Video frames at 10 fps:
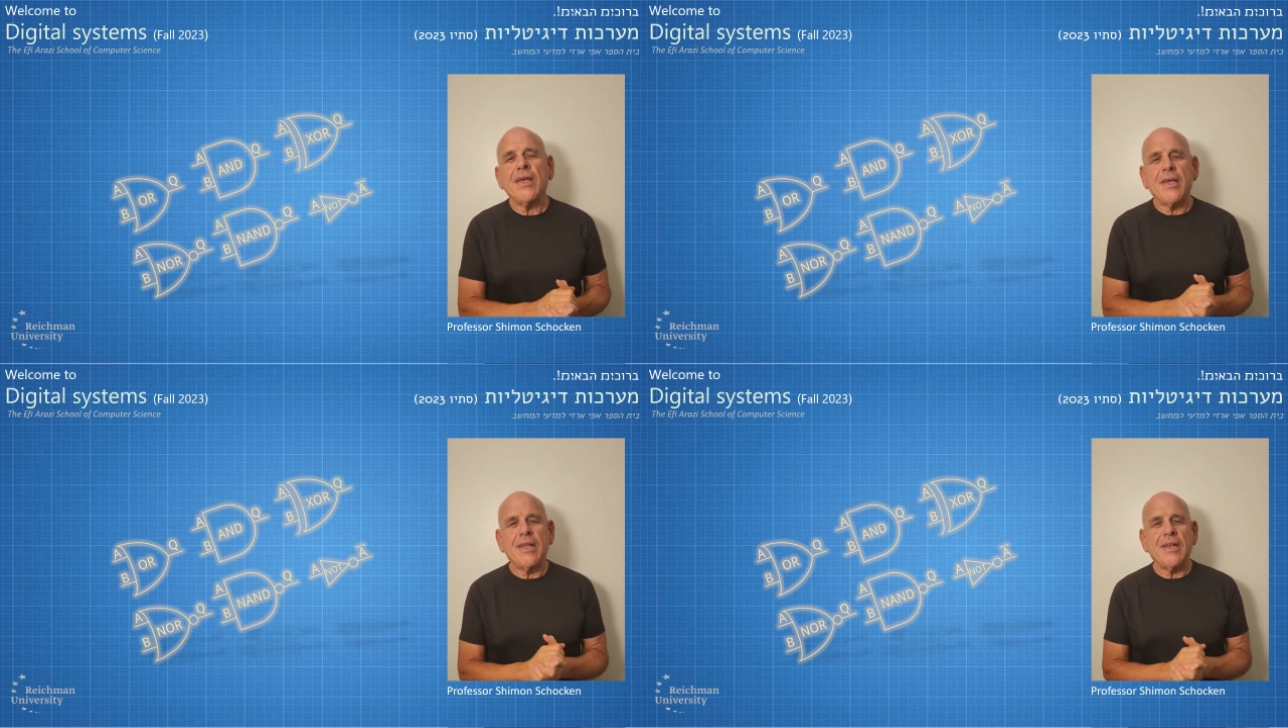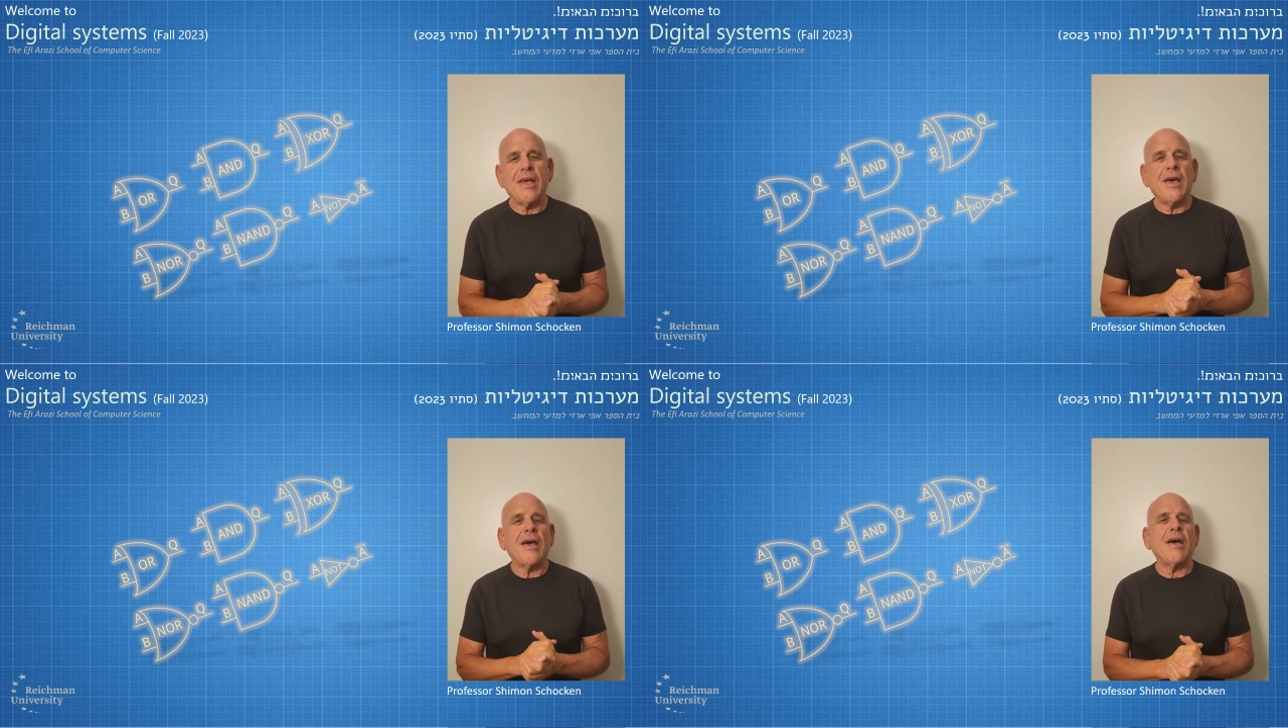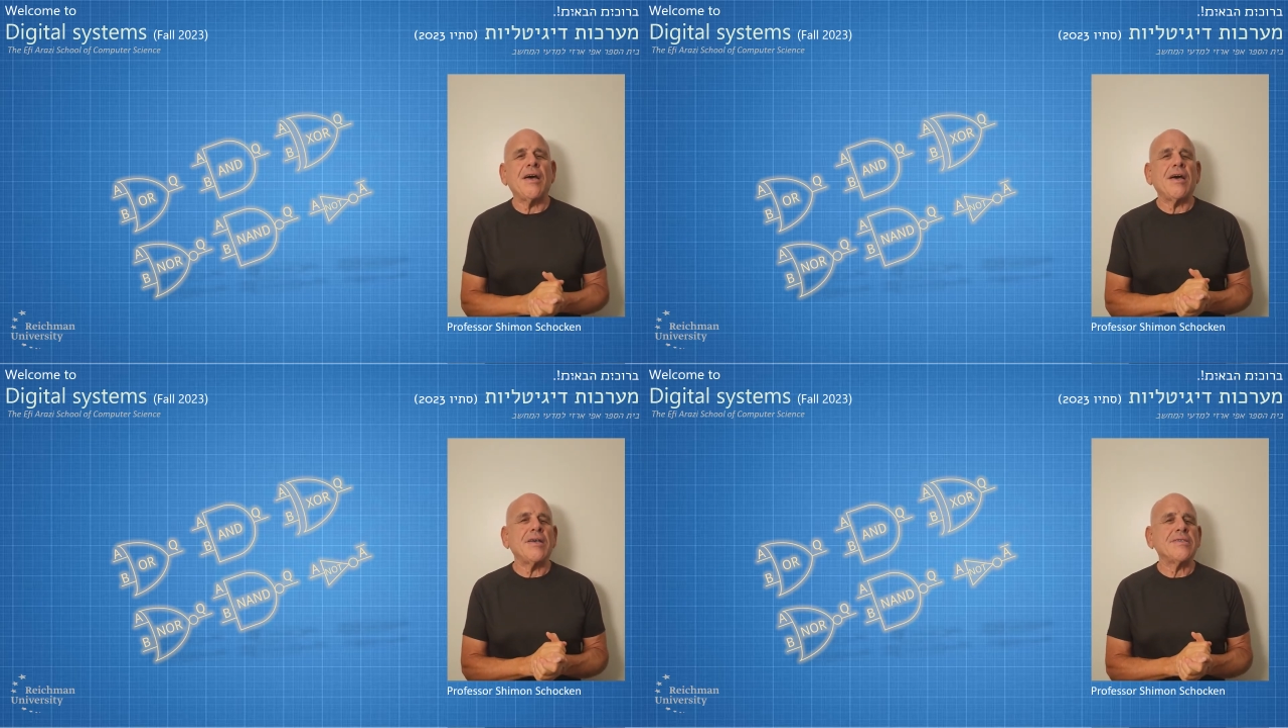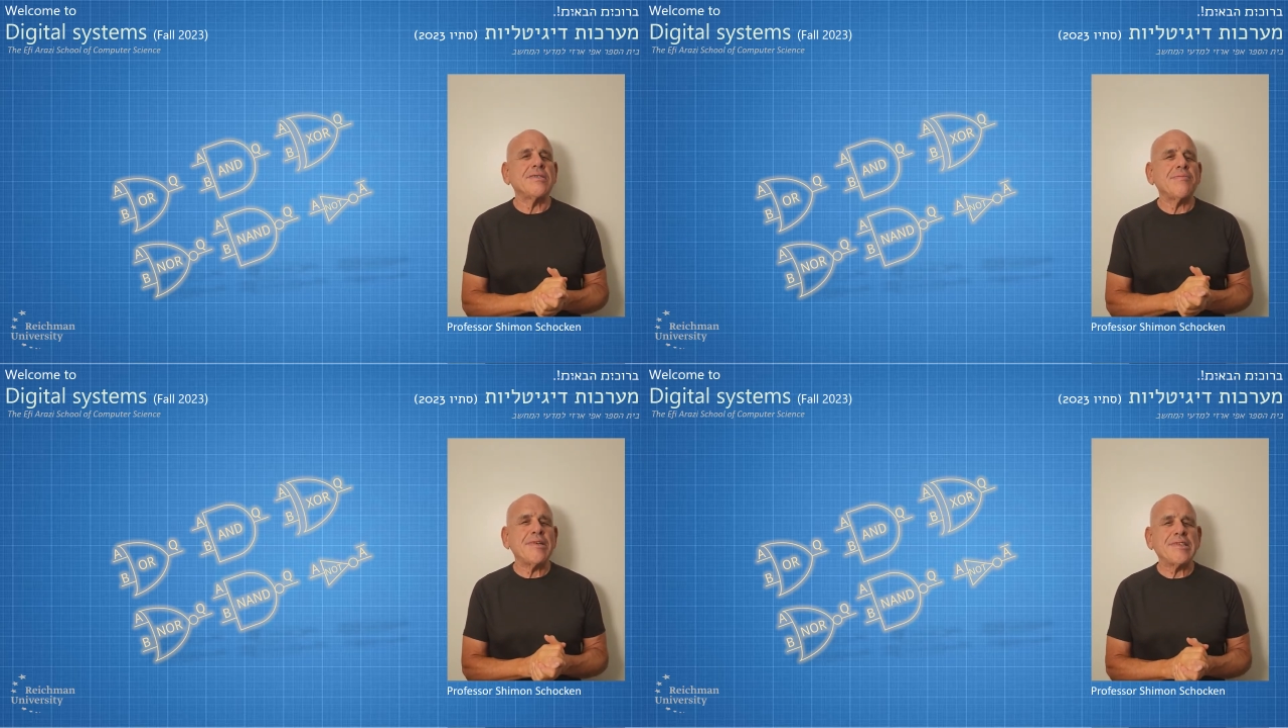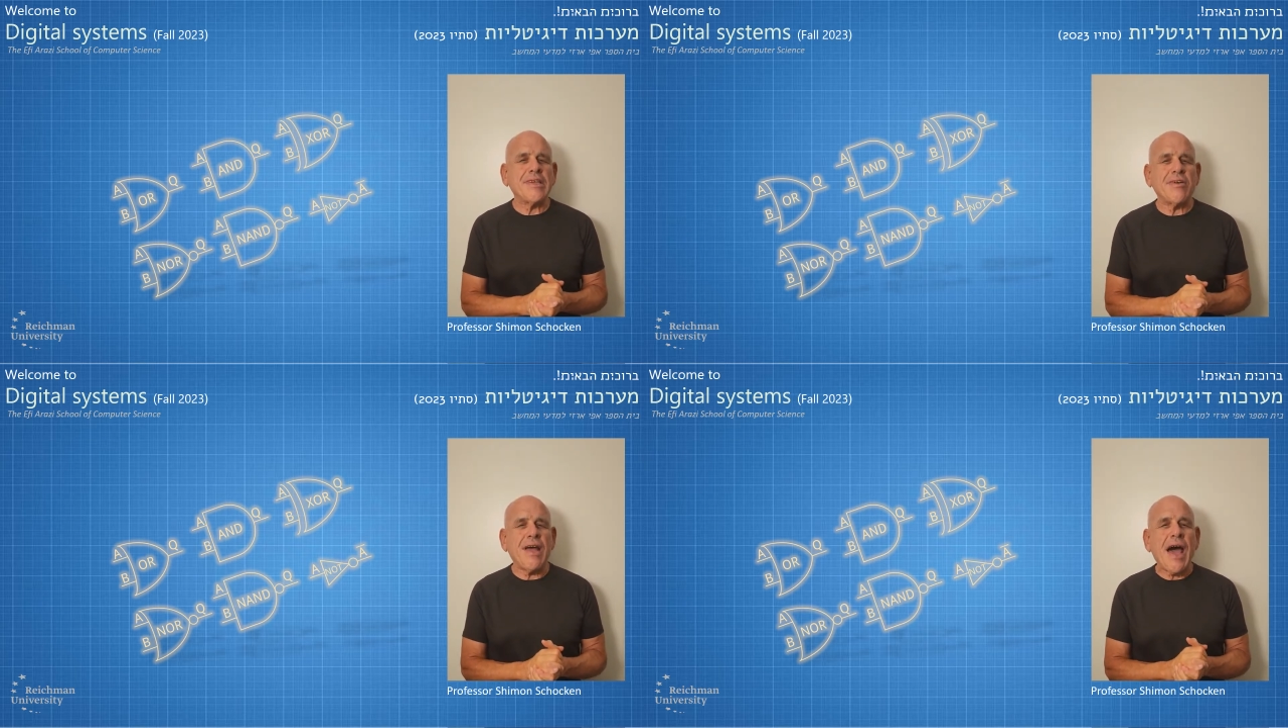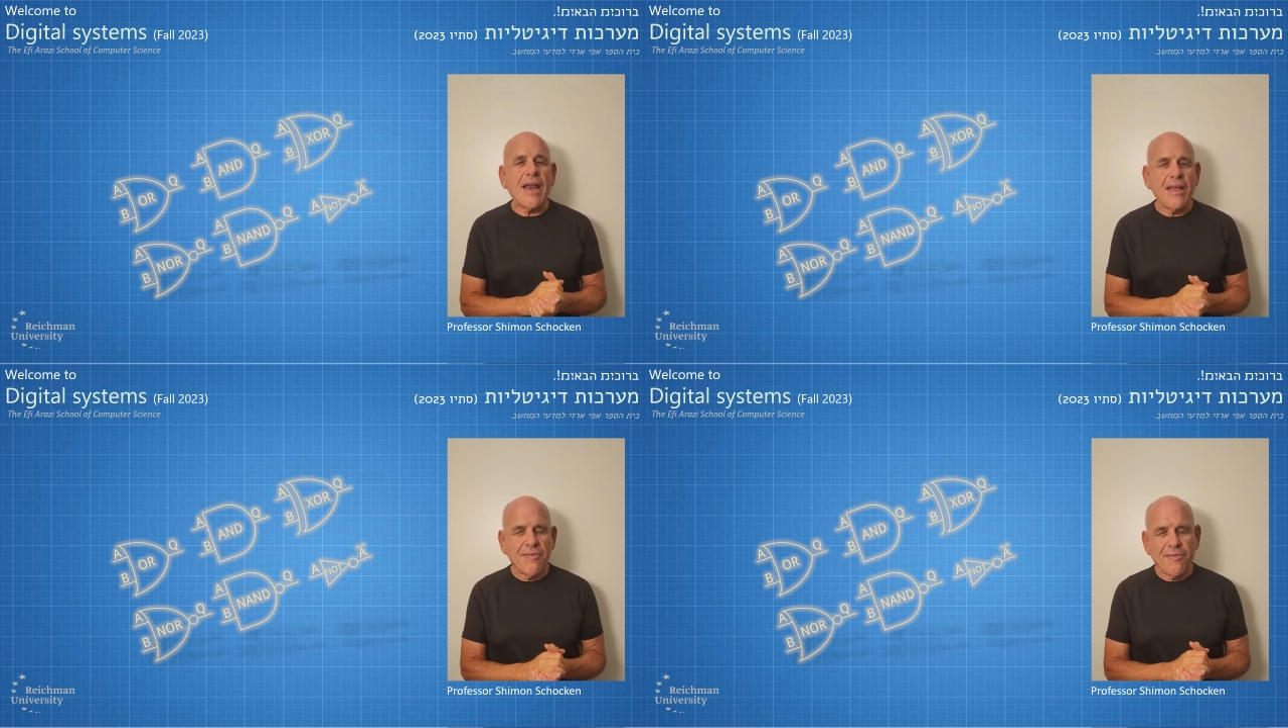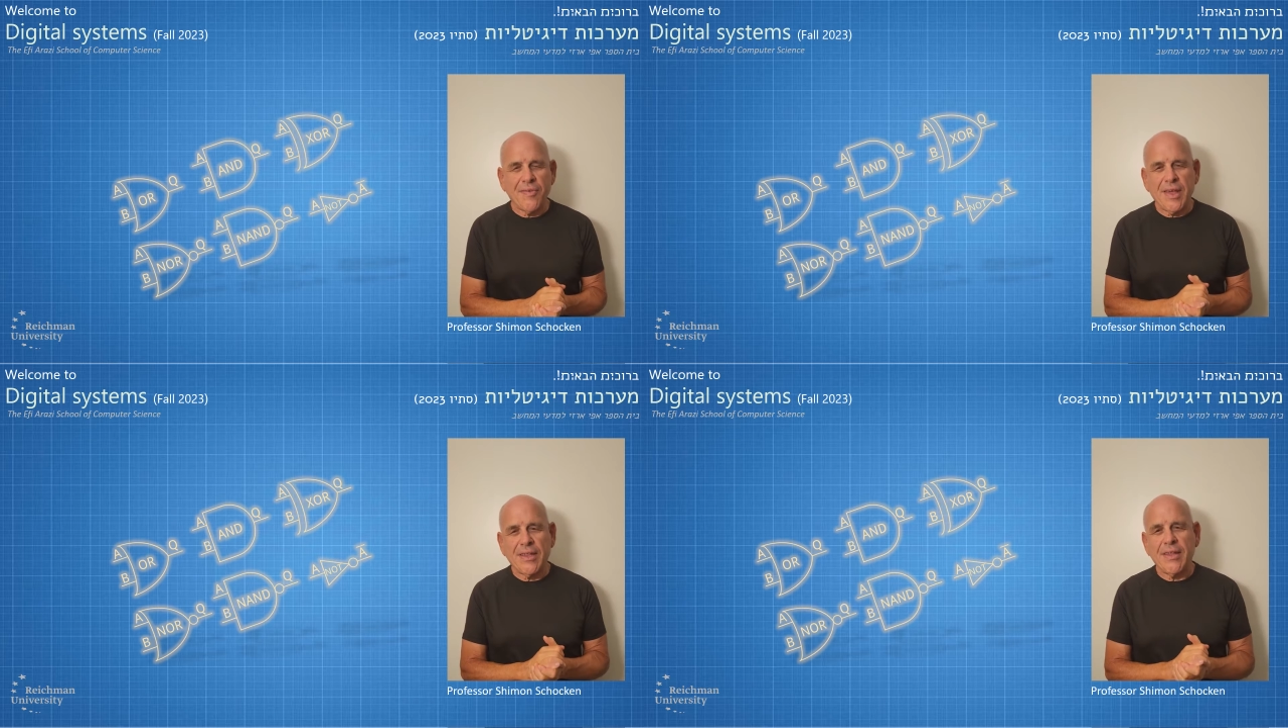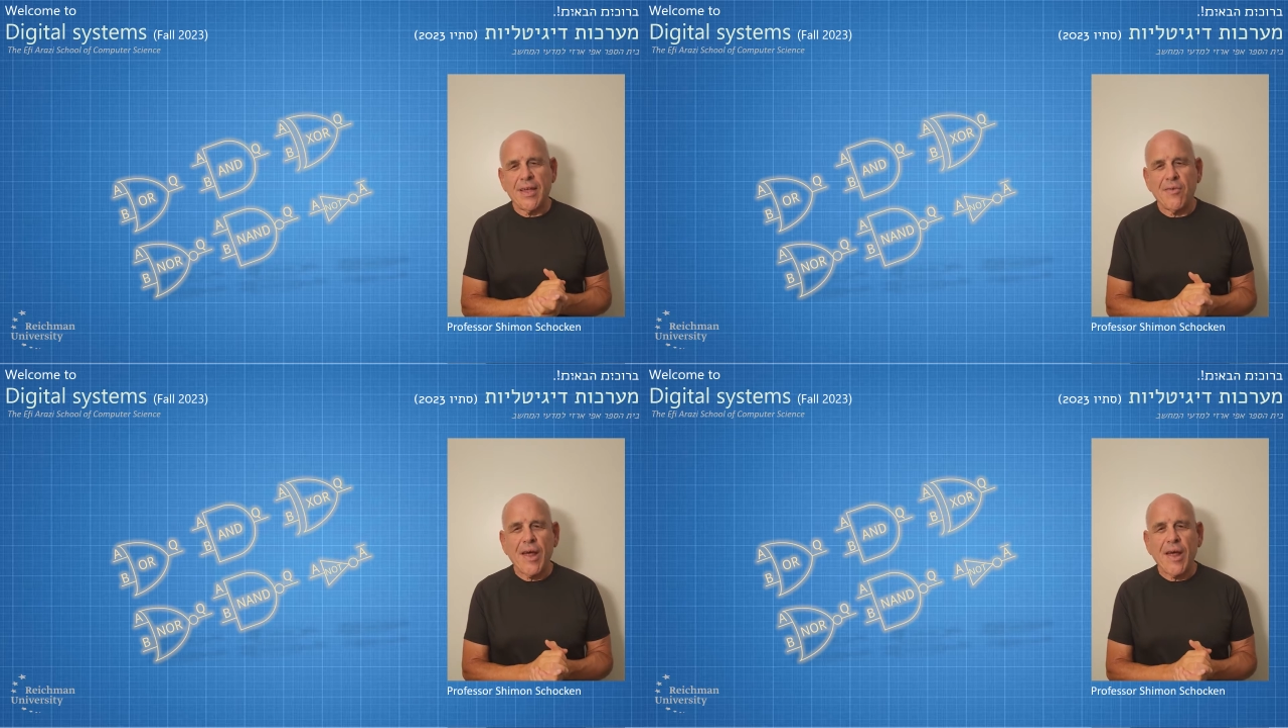in uh, uh, semester Aleph at uh,